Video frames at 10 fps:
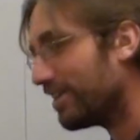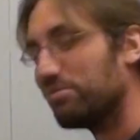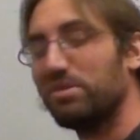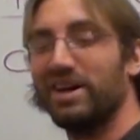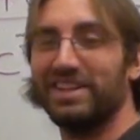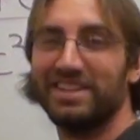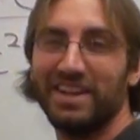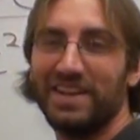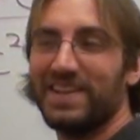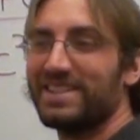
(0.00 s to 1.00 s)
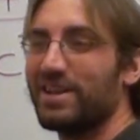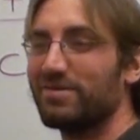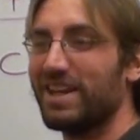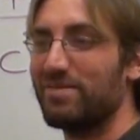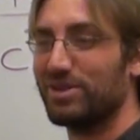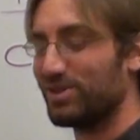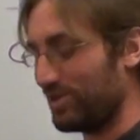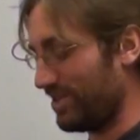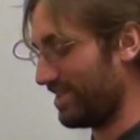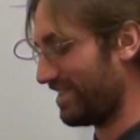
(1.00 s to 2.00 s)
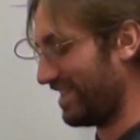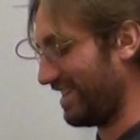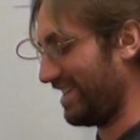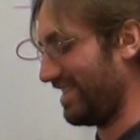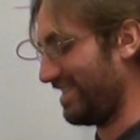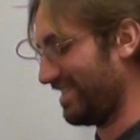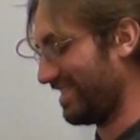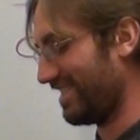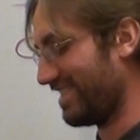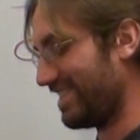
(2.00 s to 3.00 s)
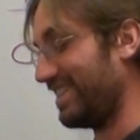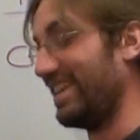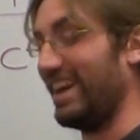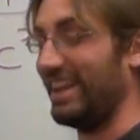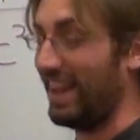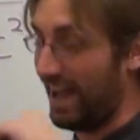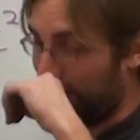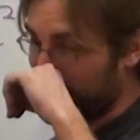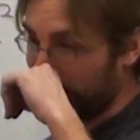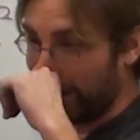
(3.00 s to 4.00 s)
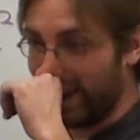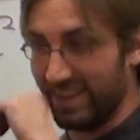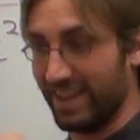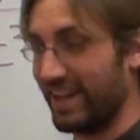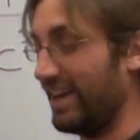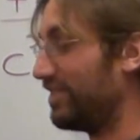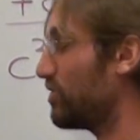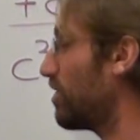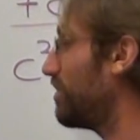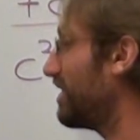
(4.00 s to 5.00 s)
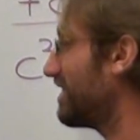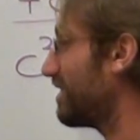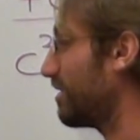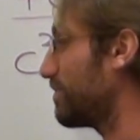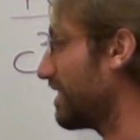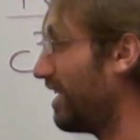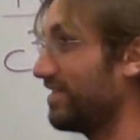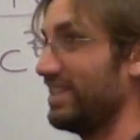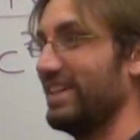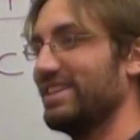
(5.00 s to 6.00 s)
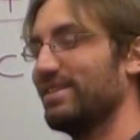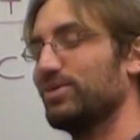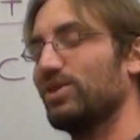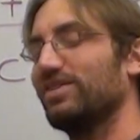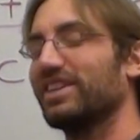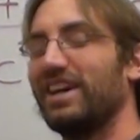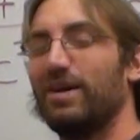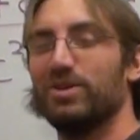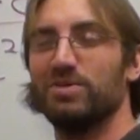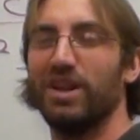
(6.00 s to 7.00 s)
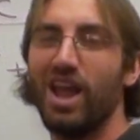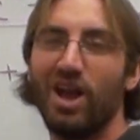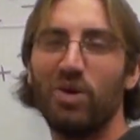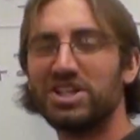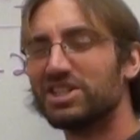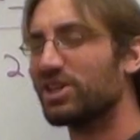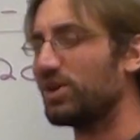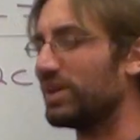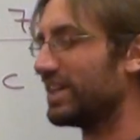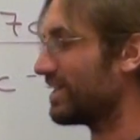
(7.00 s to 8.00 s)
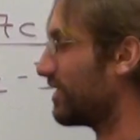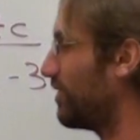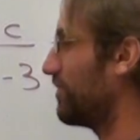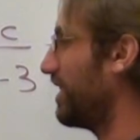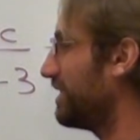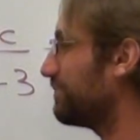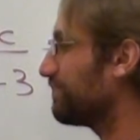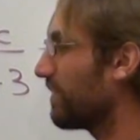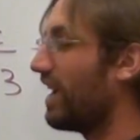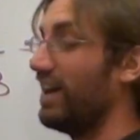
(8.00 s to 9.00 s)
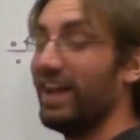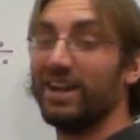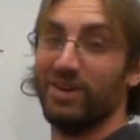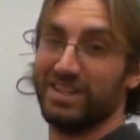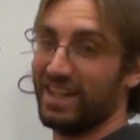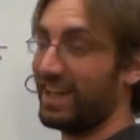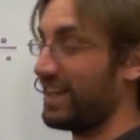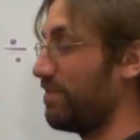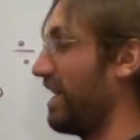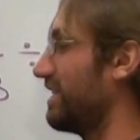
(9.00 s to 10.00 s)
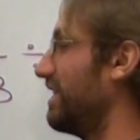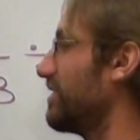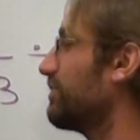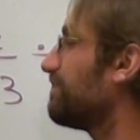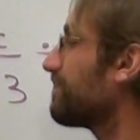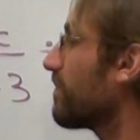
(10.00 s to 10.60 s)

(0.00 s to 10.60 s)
But sometimes the students see that I laughed, and they kind of attribute it to themselves, like as some sort of accomplishment, which is cute in its own right. Anyways, I gotta get back to this.